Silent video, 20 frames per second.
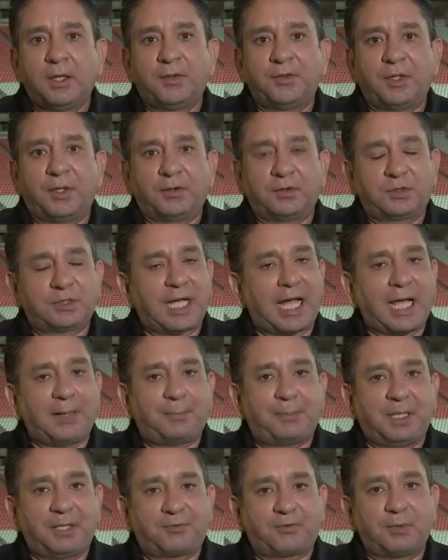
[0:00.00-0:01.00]
The
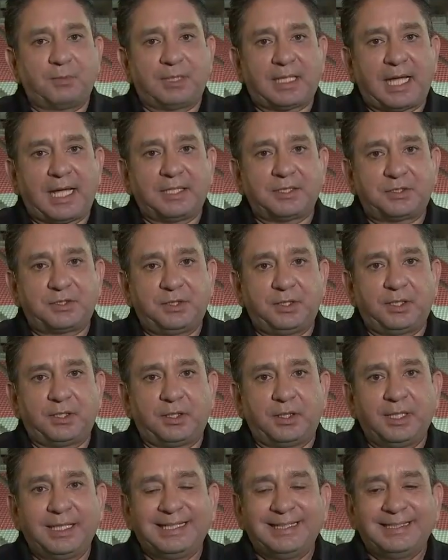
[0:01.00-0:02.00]
top pick from last
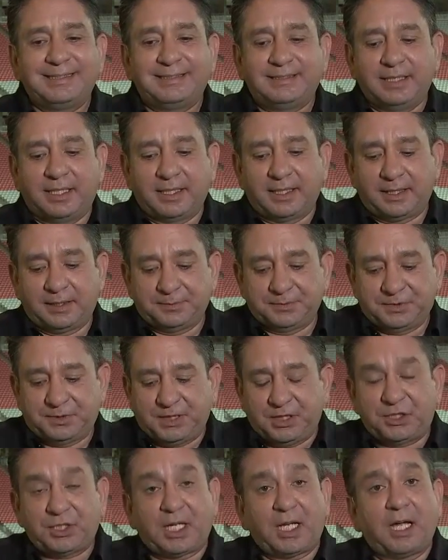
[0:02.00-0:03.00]
year, um,
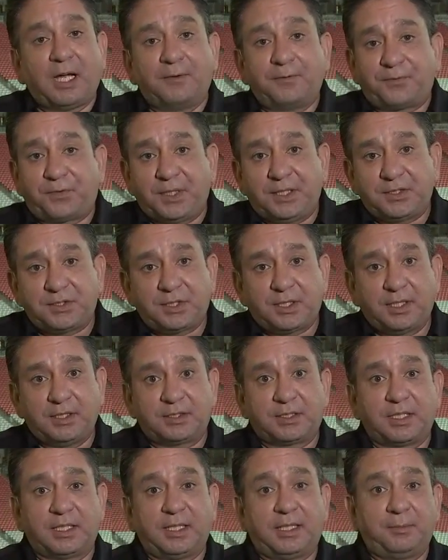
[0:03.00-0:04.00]
DJ Humphries,
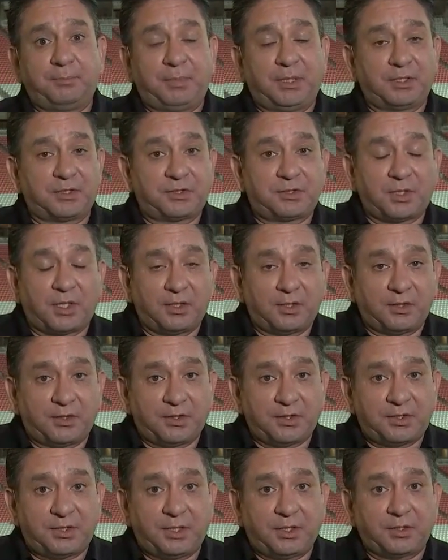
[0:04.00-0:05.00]
is going to be a starter
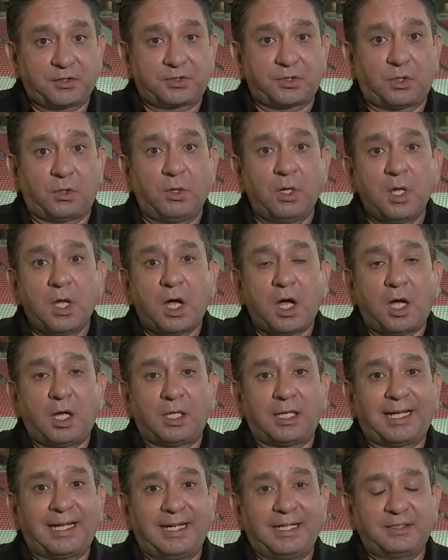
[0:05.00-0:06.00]
this year, so
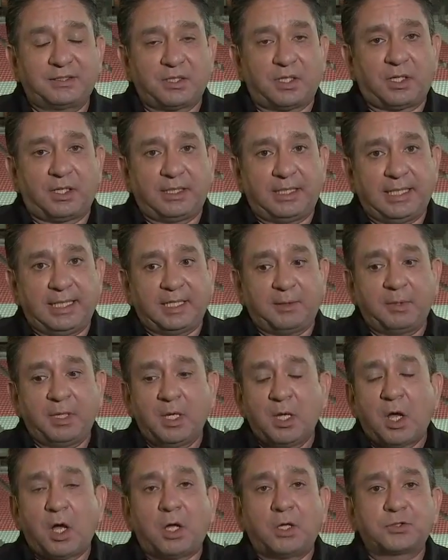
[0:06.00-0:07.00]
all eyes on him.
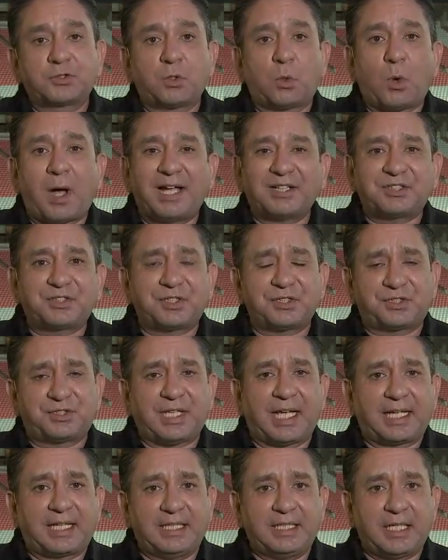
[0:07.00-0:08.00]
Also, watch the
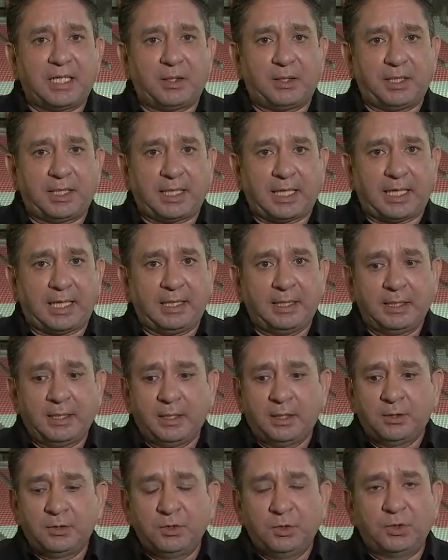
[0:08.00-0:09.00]
secondary. They got
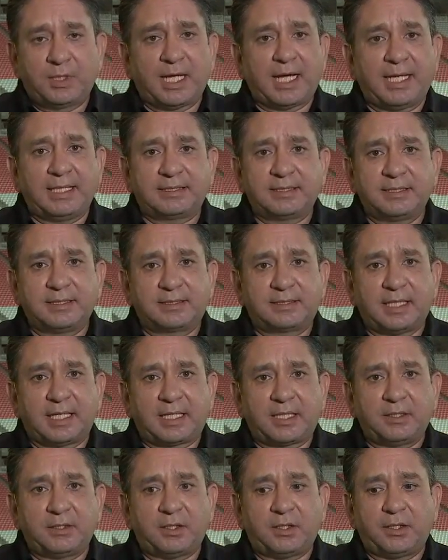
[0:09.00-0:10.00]
new guys in the
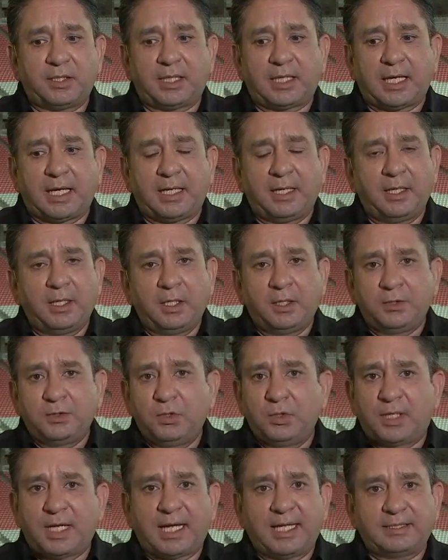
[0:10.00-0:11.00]
secondary. They got
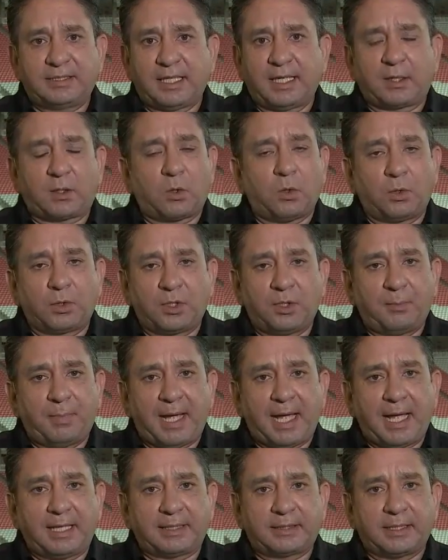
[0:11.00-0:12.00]
new guys at
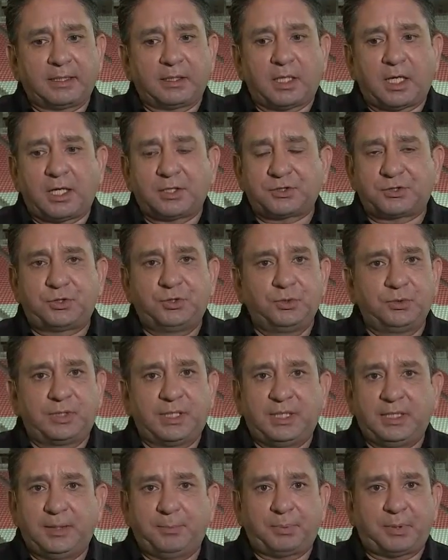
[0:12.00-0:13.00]
cornerback. They lost two
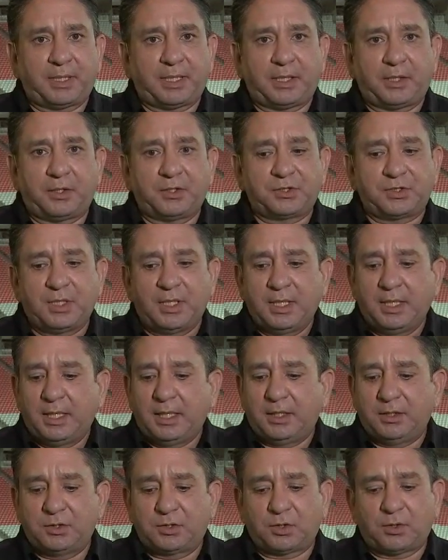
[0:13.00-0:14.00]
key players
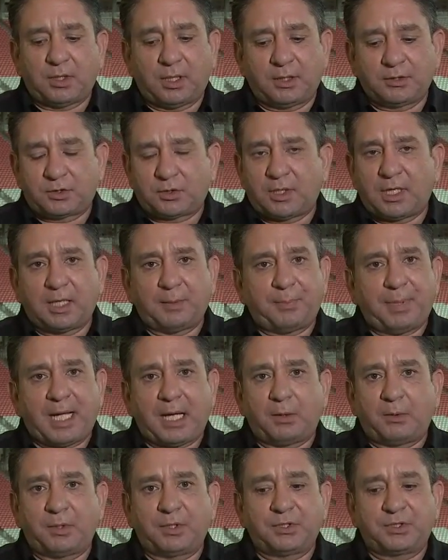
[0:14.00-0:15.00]
in Ger- Jerraud
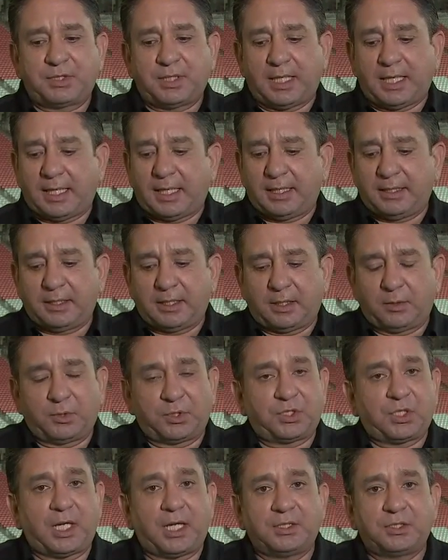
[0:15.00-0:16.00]
Powers and uh,
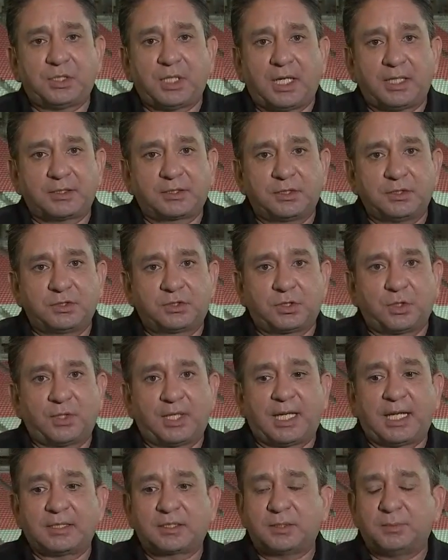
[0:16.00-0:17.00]
Rashad Johnson. So
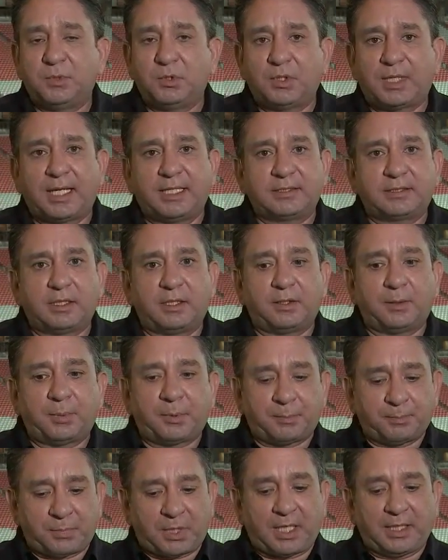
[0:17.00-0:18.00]
they got some new guys there. They
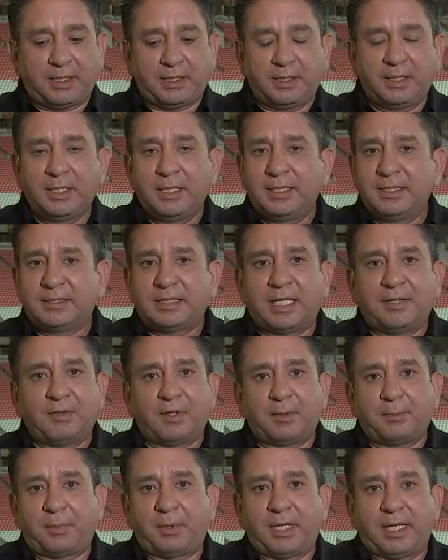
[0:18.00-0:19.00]
brought in
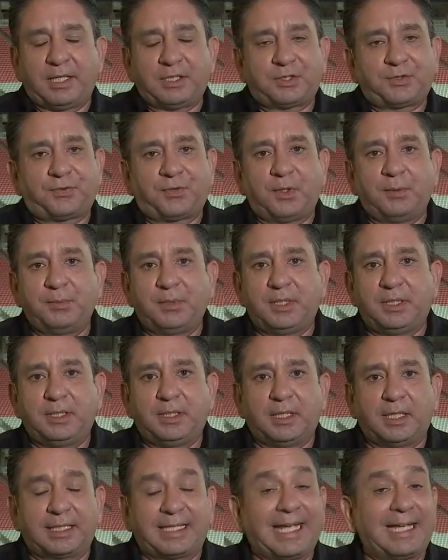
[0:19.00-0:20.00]
Tyvon Branch from
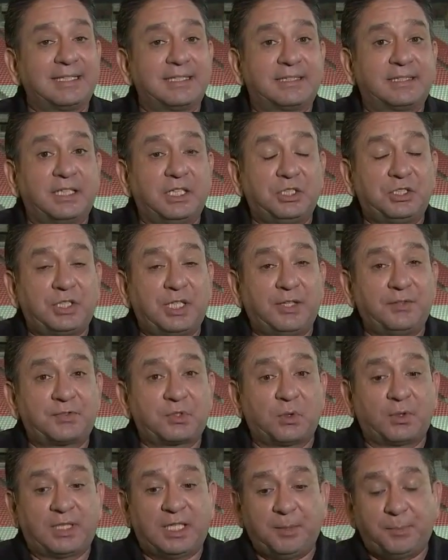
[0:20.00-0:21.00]
the uh, Kansas City Chiefs.
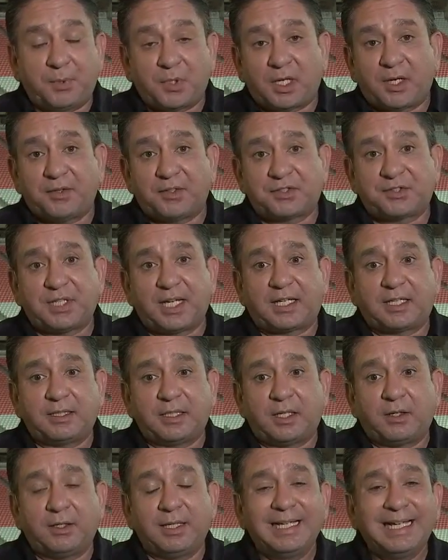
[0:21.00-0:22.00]
So keep your eye on the
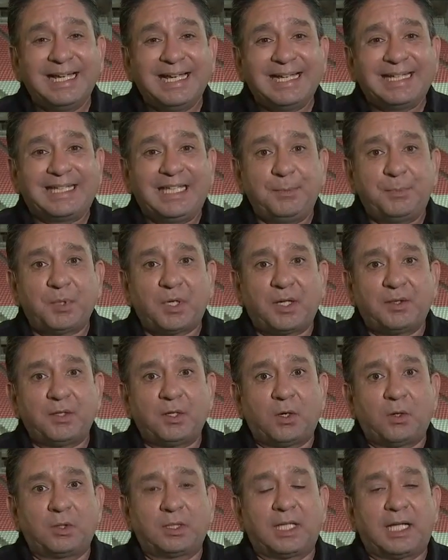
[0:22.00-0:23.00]
secondary, keep your eye on the
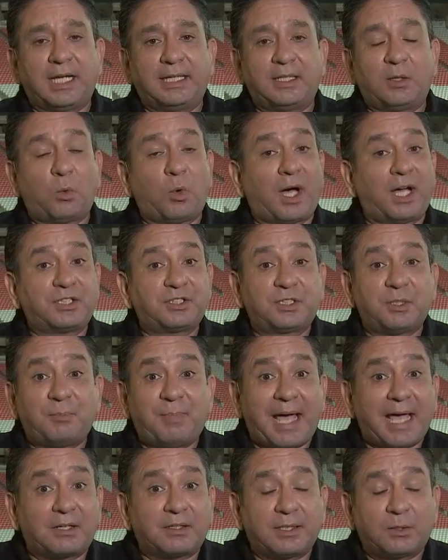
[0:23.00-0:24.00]
O line, and watch the
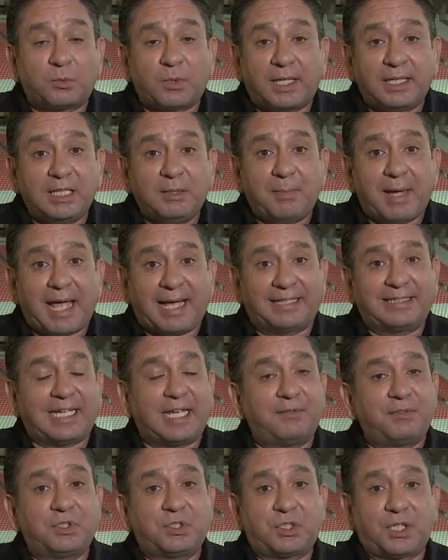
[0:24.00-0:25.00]
battle at running back.
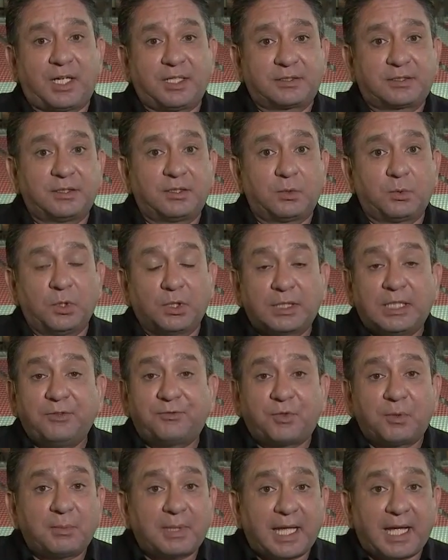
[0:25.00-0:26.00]
David Johnson, the rookie
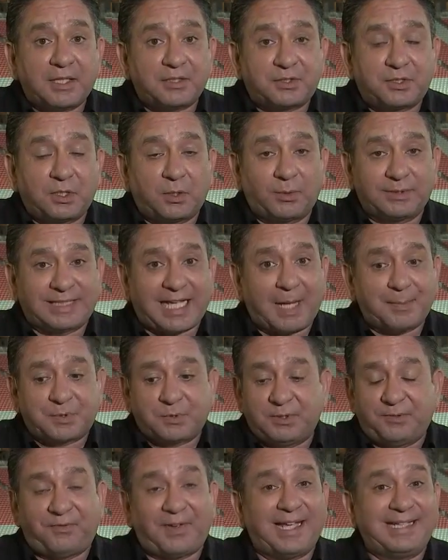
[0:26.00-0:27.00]
from last year, was
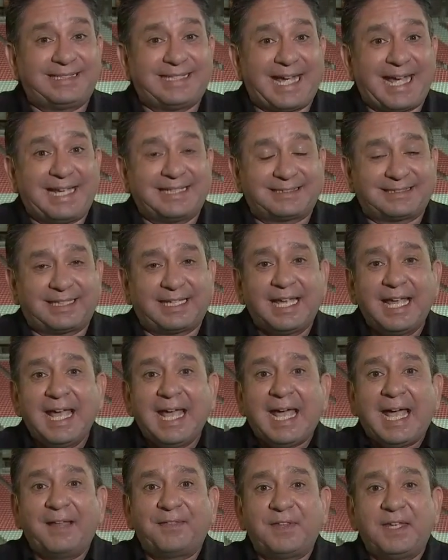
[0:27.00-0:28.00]
absolutely fantastic
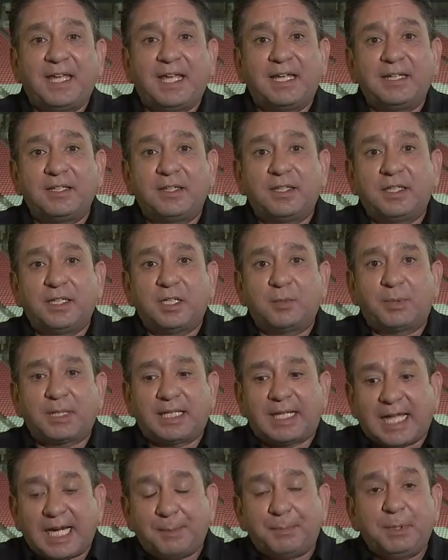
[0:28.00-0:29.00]
at the end of the year. But a
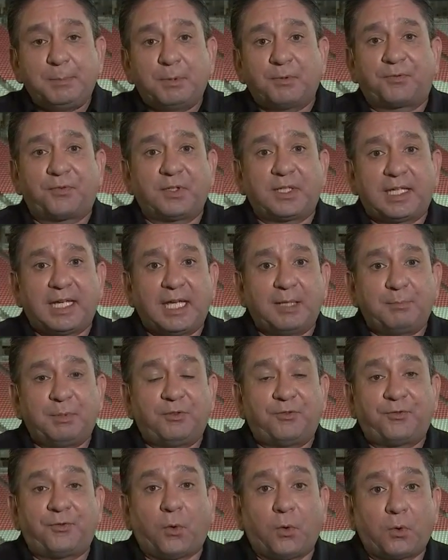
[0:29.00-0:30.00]
lot of people forget
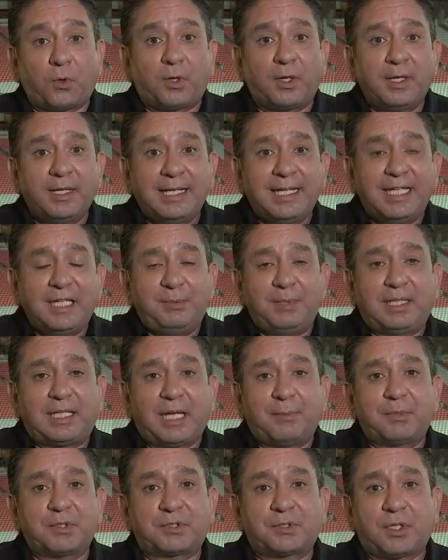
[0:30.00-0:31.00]
before he
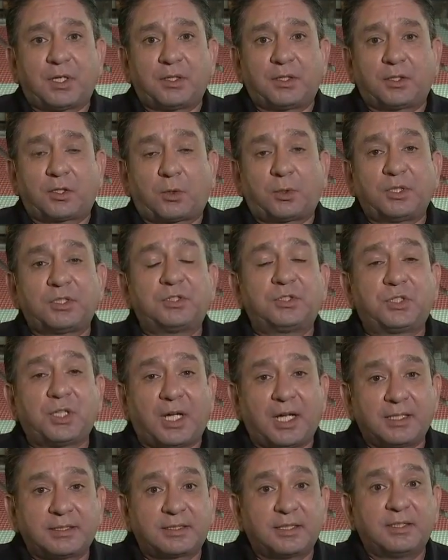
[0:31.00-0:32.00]
became the starter, Chris
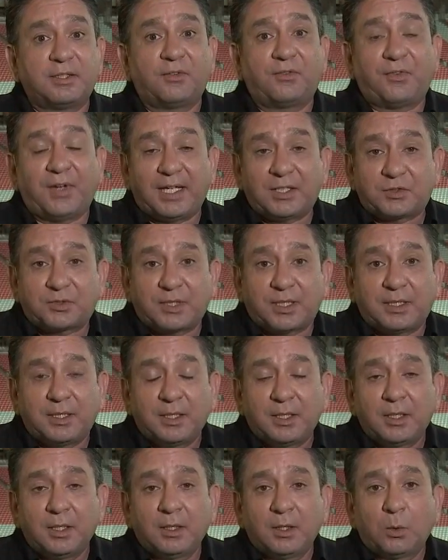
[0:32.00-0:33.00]
Johnson, the veteran,
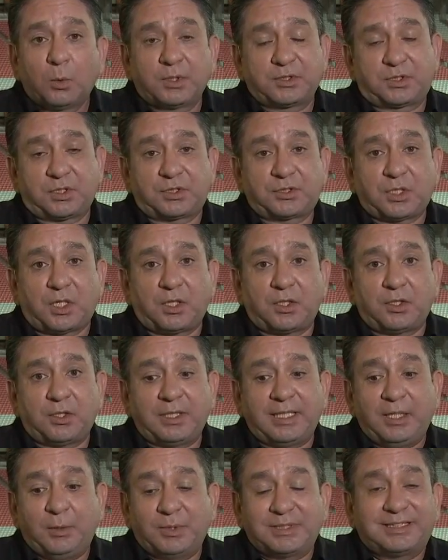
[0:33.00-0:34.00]
was the starter,
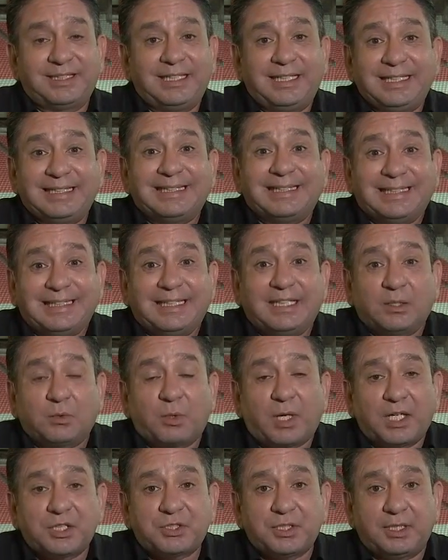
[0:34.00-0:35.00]
and he was leading the league in
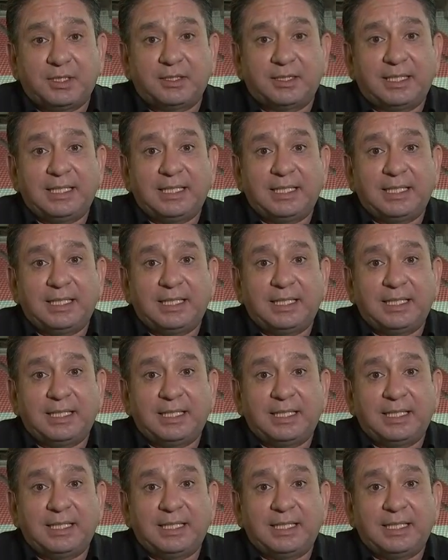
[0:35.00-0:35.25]
rushing.